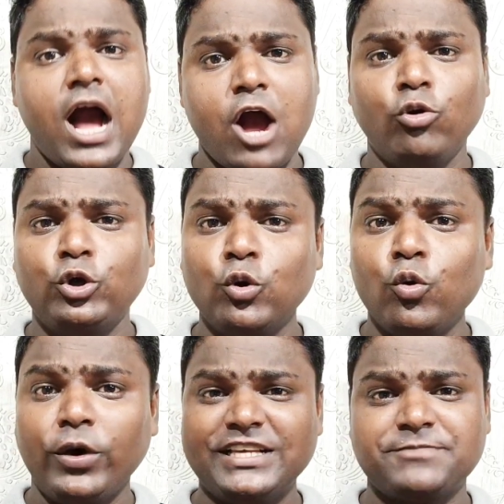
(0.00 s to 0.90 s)
how to
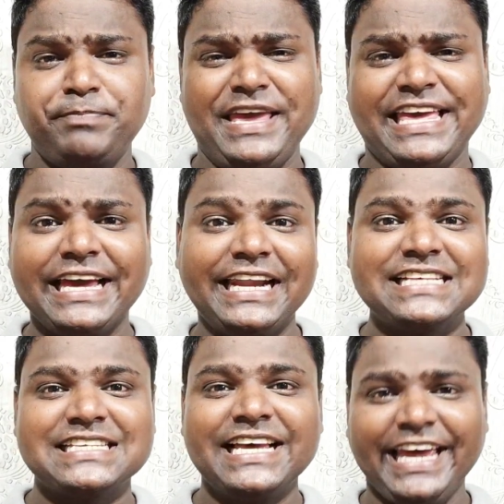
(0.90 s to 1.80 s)
speak
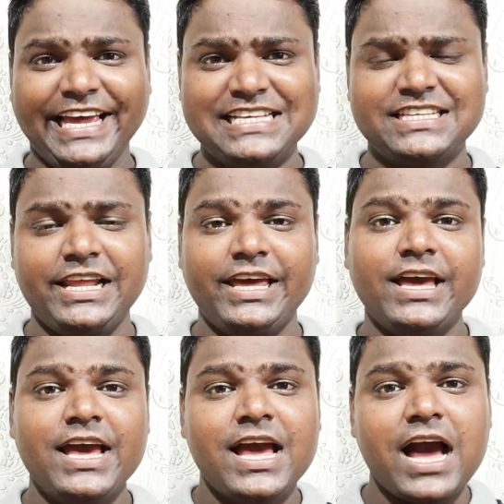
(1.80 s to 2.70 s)
English easily.
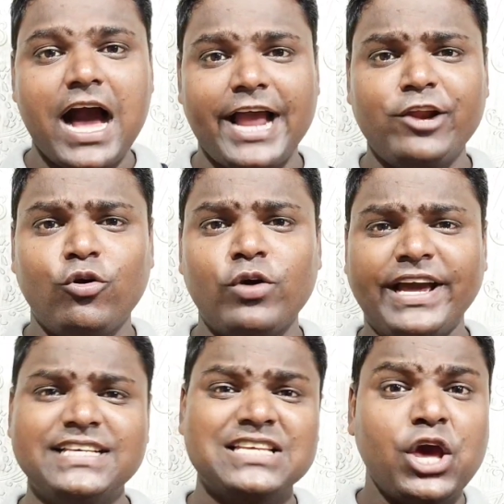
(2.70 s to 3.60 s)
I know
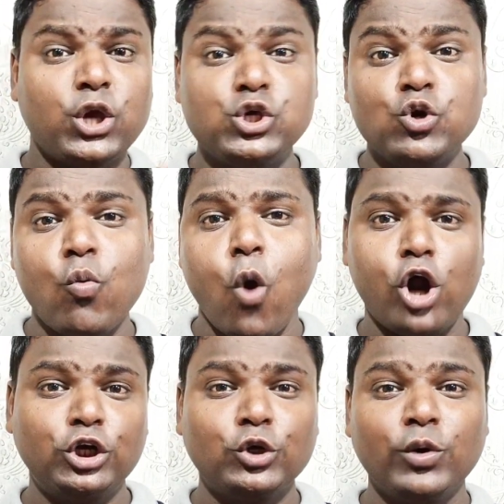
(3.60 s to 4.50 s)
guys, you
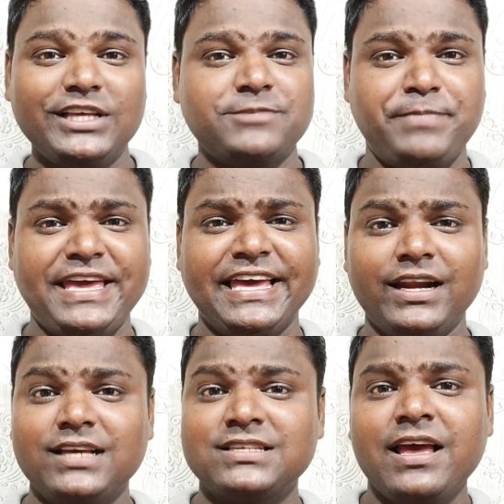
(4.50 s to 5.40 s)
want to speak
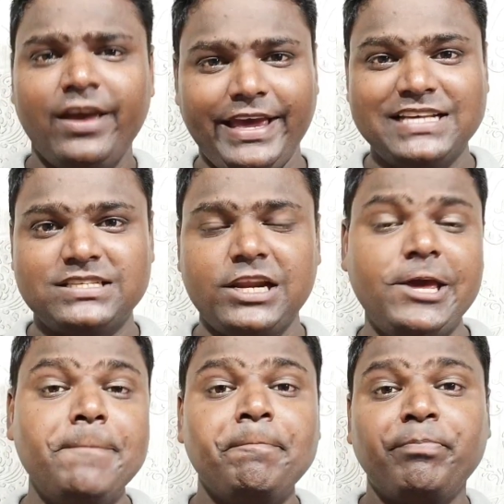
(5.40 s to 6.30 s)
English
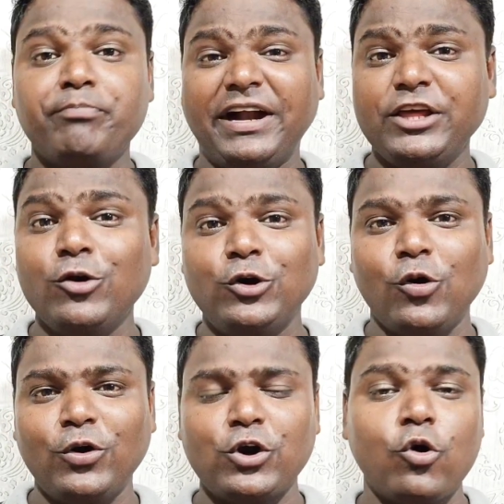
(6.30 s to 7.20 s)
easily, but you
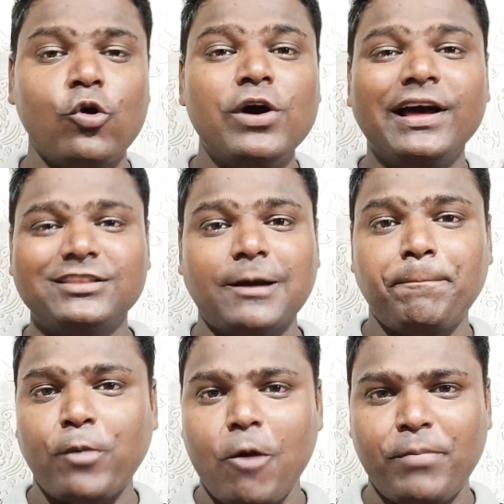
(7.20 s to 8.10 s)
don't know the
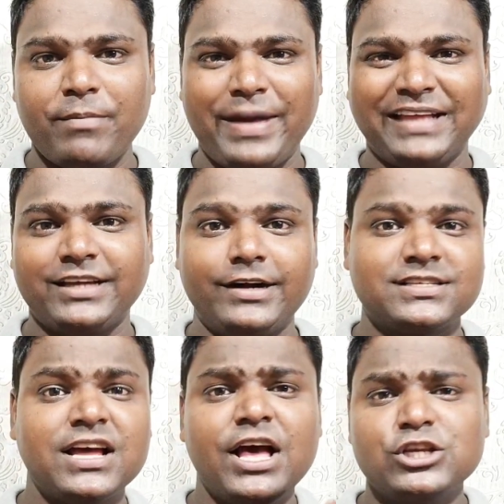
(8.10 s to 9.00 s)
proper
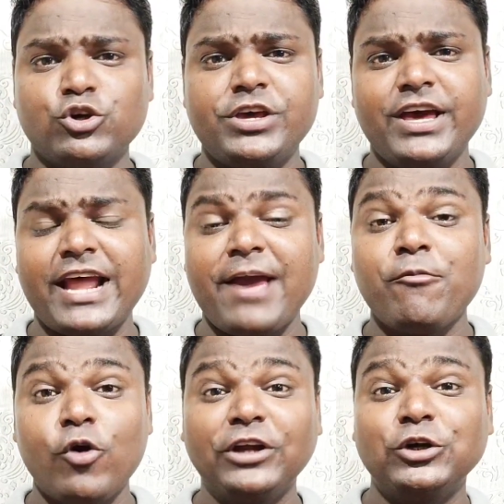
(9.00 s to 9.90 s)
methods. So here I
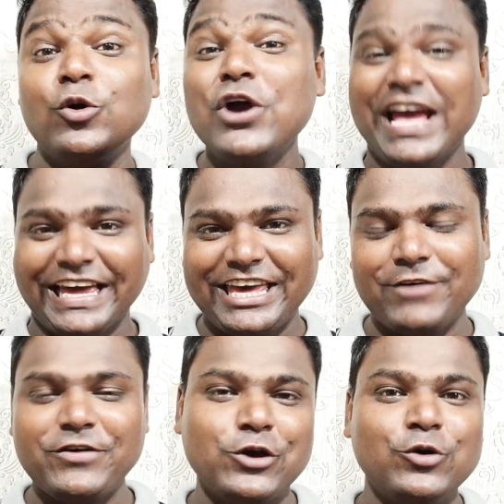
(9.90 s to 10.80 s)
am going to
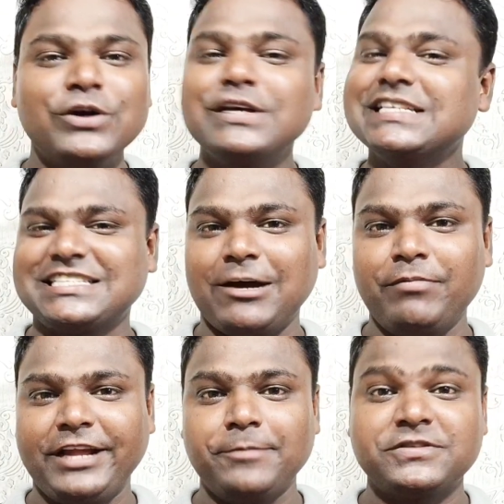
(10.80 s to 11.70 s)
give you
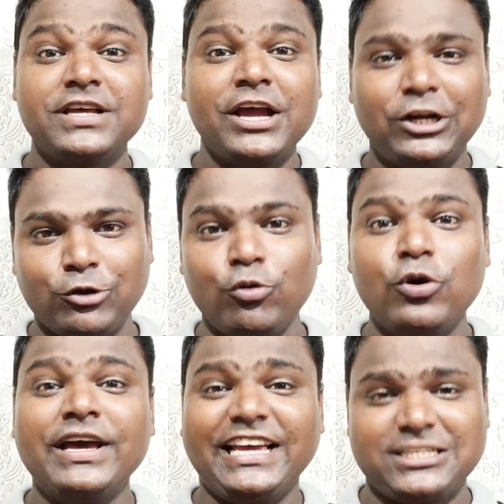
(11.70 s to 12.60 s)
some tips
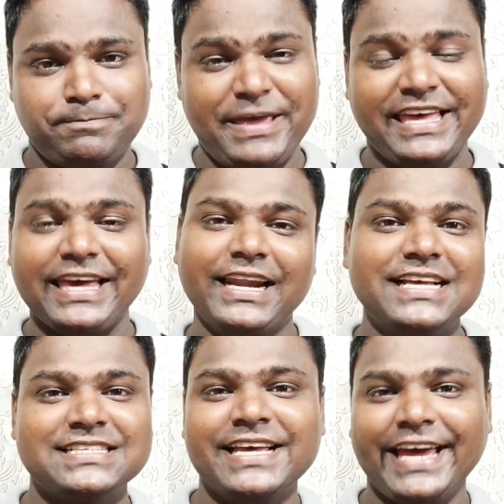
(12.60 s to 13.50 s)
to speak
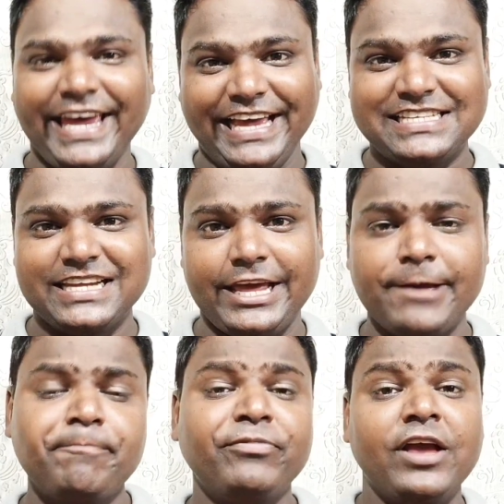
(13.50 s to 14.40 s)
English
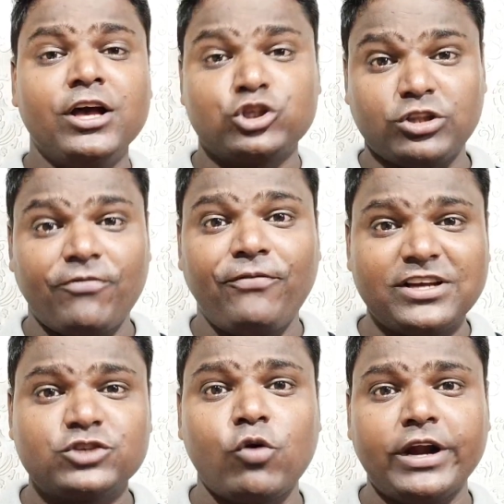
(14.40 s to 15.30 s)
easily. So the
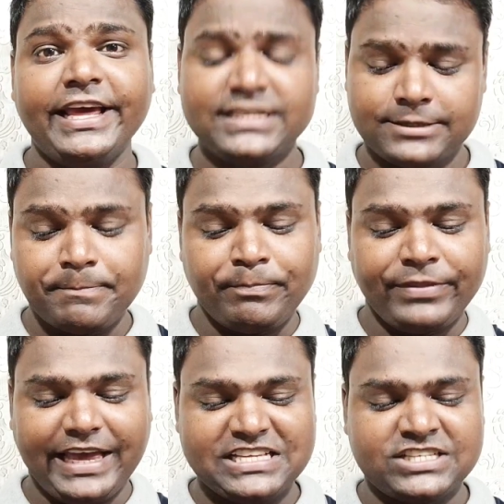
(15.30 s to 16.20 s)
first one is
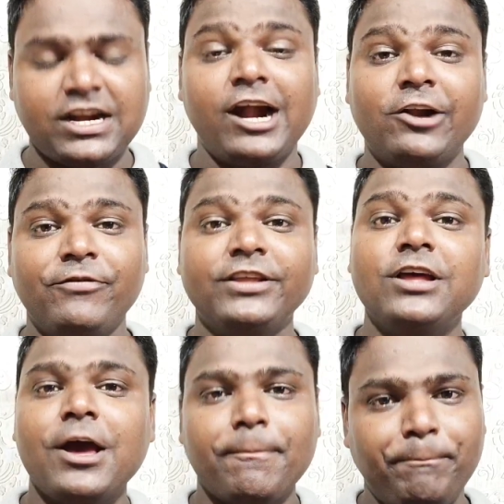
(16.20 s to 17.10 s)
start with
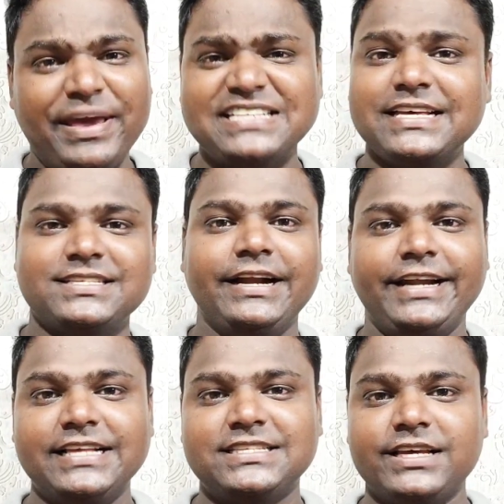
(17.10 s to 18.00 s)
basic
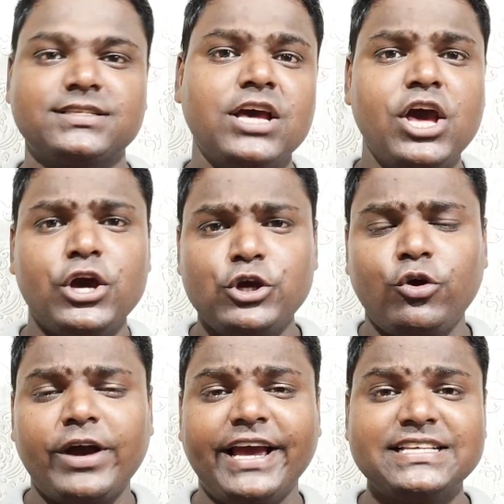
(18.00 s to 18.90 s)
sentences. You
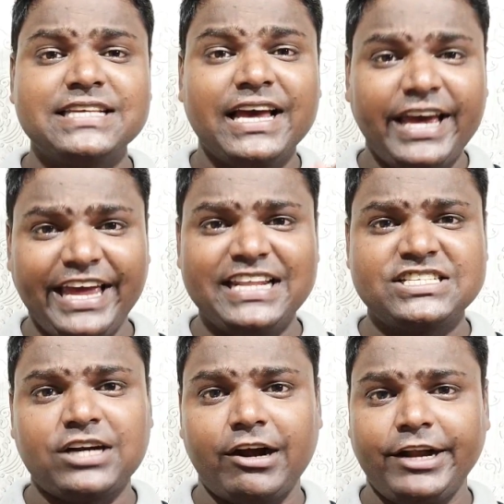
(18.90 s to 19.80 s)
know guys, in
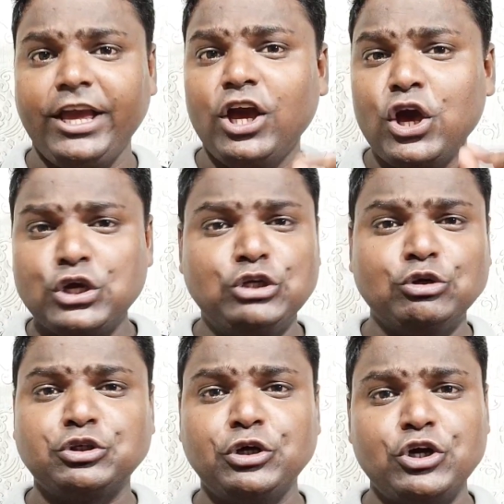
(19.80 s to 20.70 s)
starting
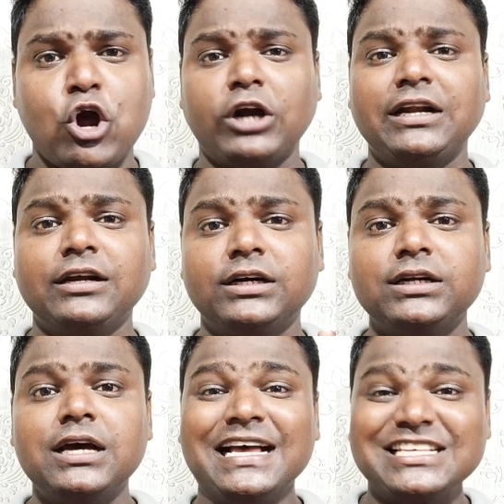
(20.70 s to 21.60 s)
you should not
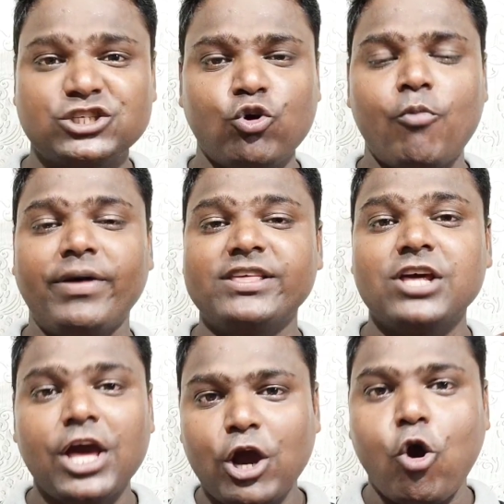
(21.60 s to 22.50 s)
learn so much
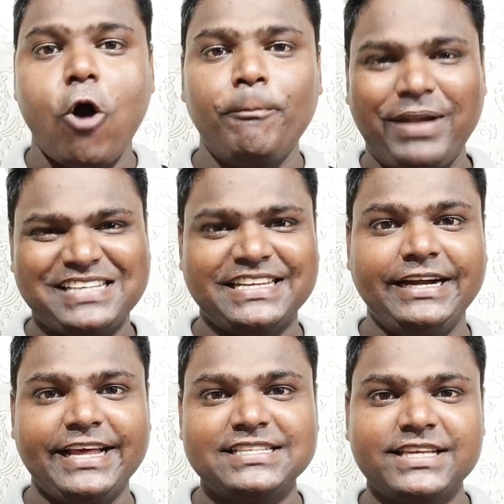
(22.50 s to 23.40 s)
complex
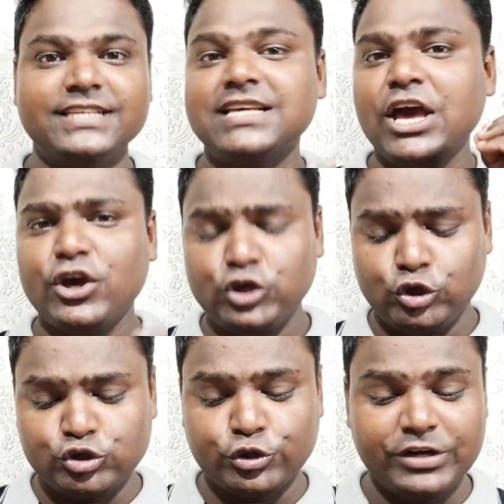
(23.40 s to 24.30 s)
sentences.
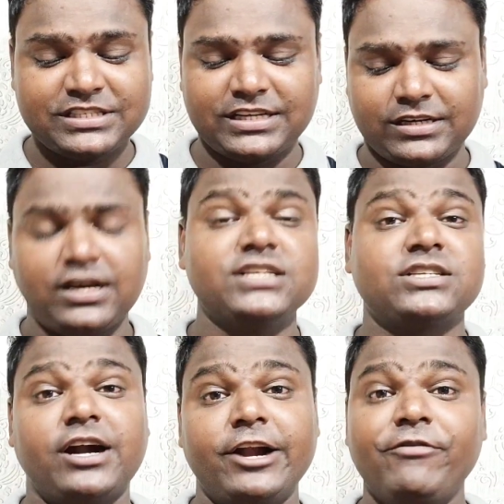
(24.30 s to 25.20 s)
You should
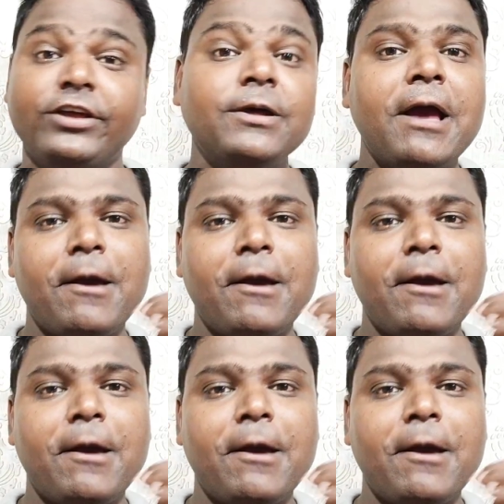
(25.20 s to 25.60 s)
start with